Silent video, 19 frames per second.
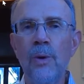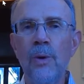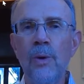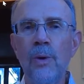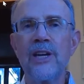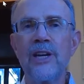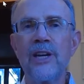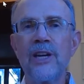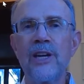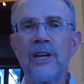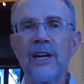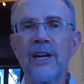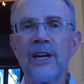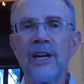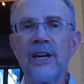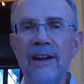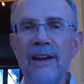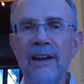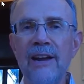that
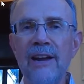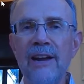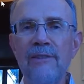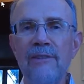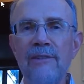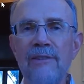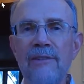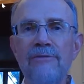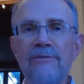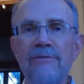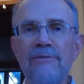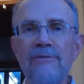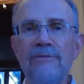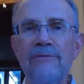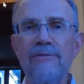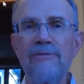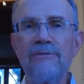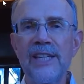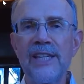each one is there in
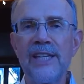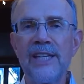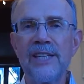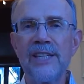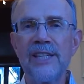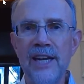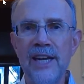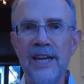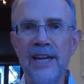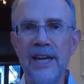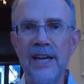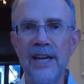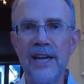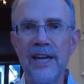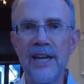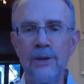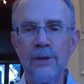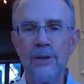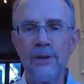a very,
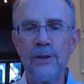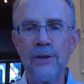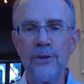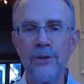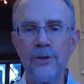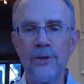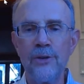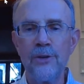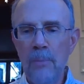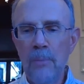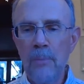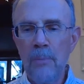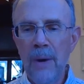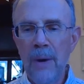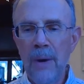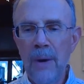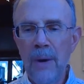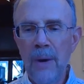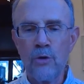very tiny
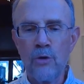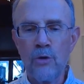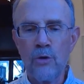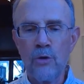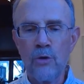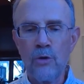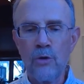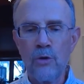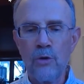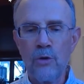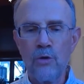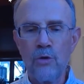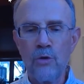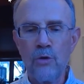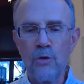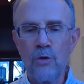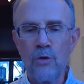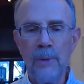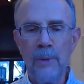amount,
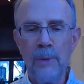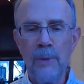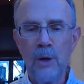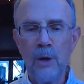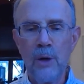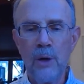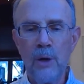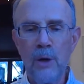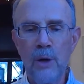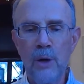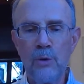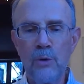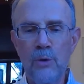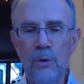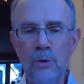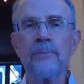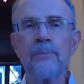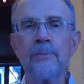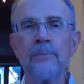micrograms for
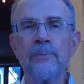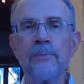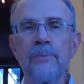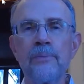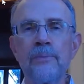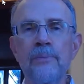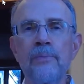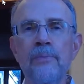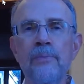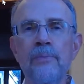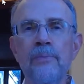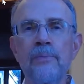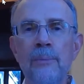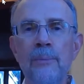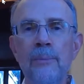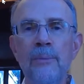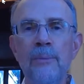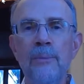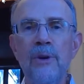the most part.
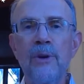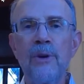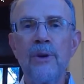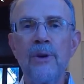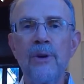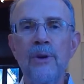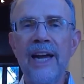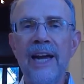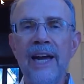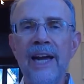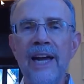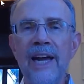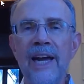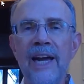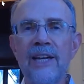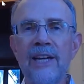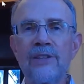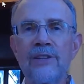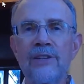Some
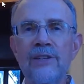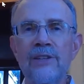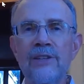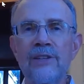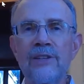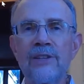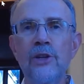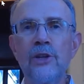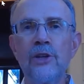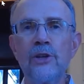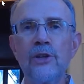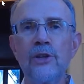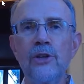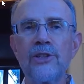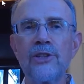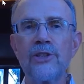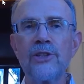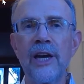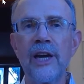of the classes
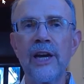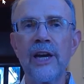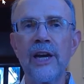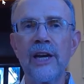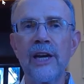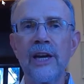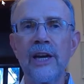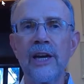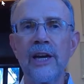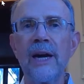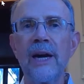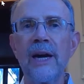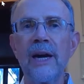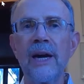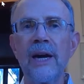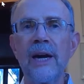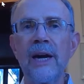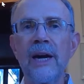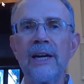of these
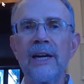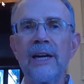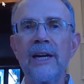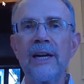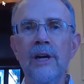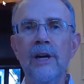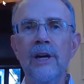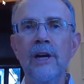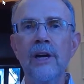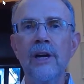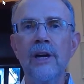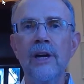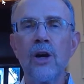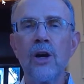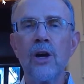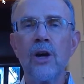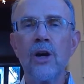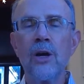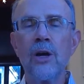nutrients that you might
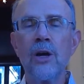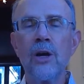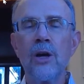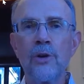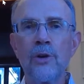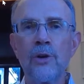have